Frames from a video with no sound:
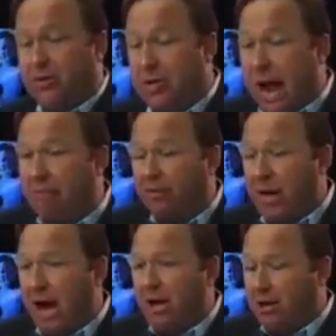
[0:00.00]

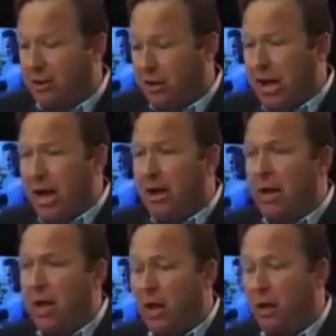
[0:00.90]
Simultaneously,
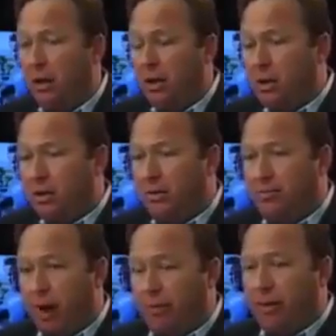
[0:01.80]
ADL,
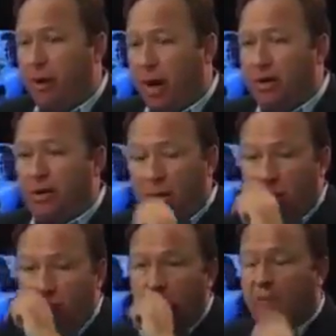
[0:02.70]
Southern Poverty Law
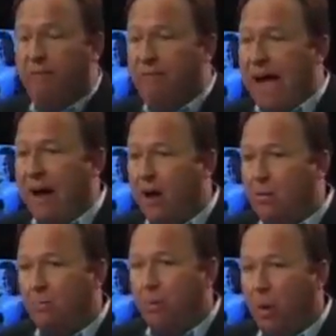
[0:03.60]
Center, fired
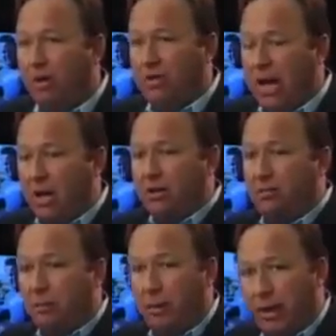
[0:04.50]
reports out
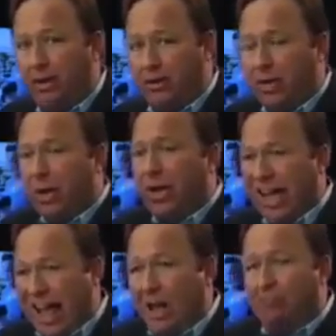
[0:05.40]
to police
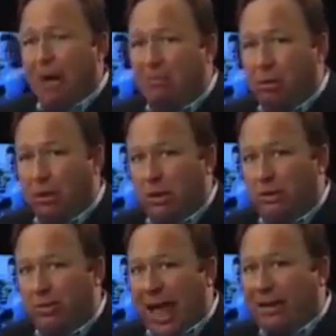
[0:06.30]
and
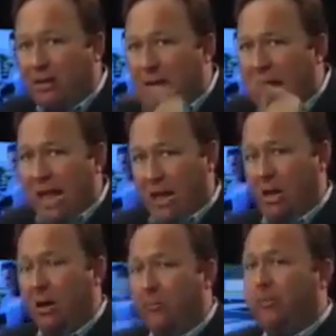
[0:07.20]
publicly that
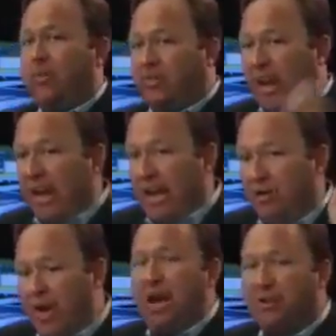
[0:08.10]
day saying
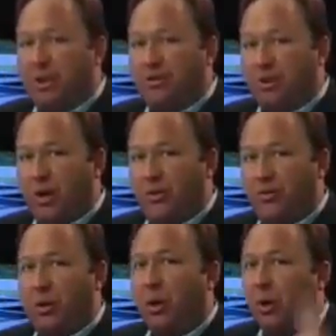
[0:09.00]
it doesn't
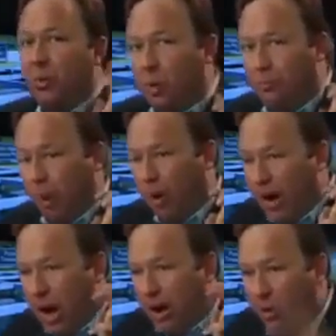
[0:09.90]
exist, report
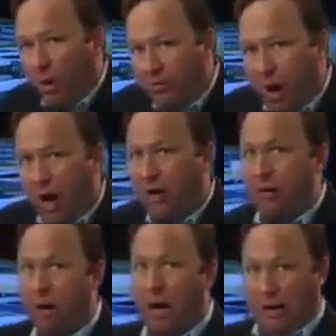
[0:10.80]
anyone
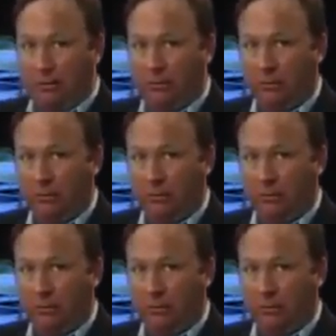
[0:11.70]
talking about it.